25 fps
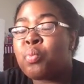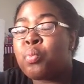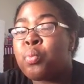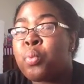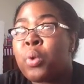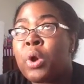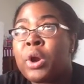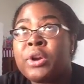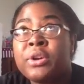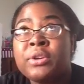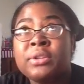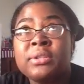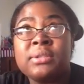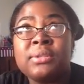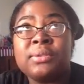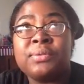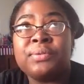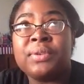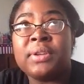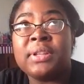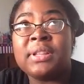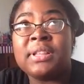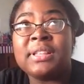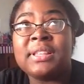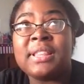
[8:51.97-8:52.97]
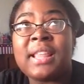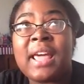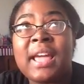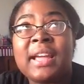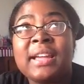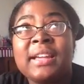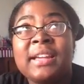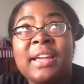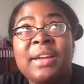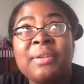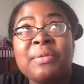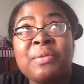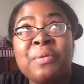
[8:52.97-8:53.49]
worst feeling I
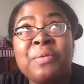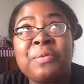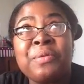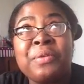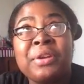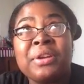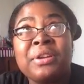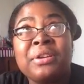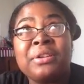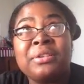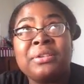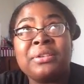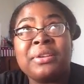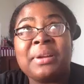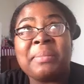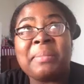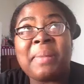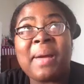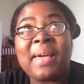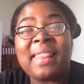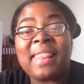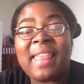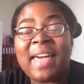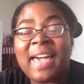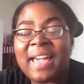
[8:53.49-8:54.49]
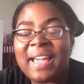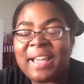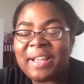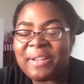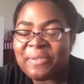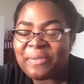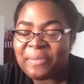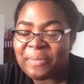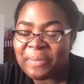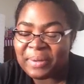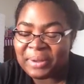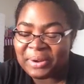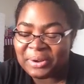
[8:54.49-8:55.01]
could ever feel in my life,
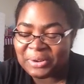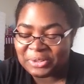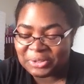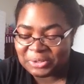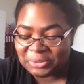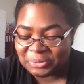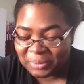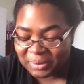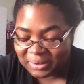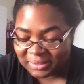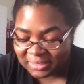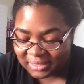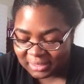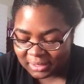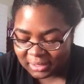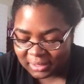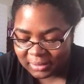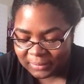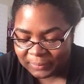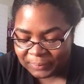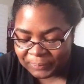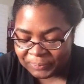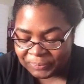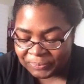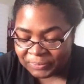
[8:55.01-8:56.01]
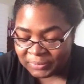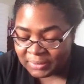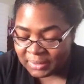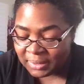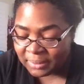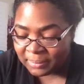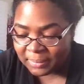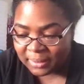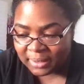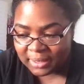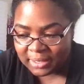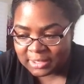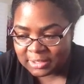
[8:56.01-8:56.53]
but it was worth it.
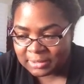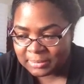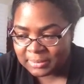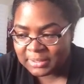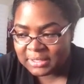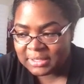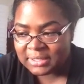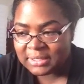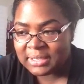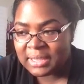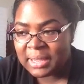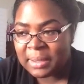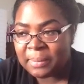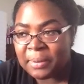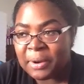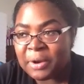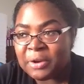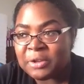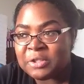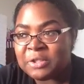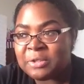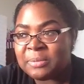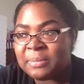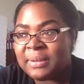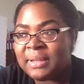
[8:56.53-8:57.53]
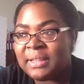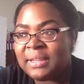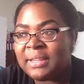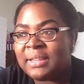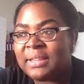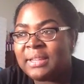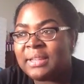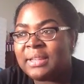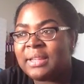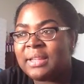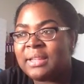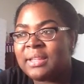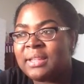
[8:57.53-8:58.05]
My husband just kept coaching
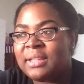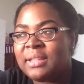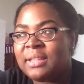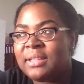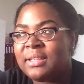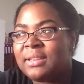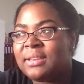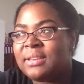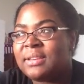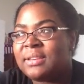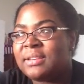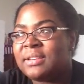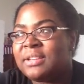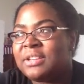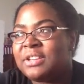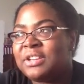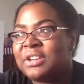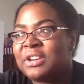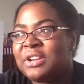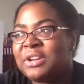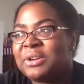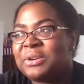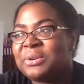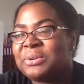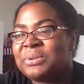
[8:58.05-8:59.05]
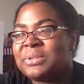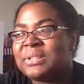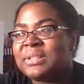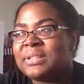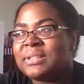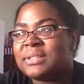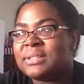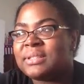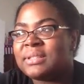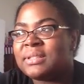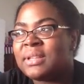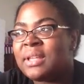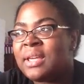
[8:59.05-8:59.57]
me and, you know,
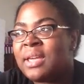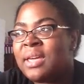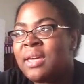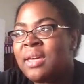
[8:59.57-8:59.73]
just,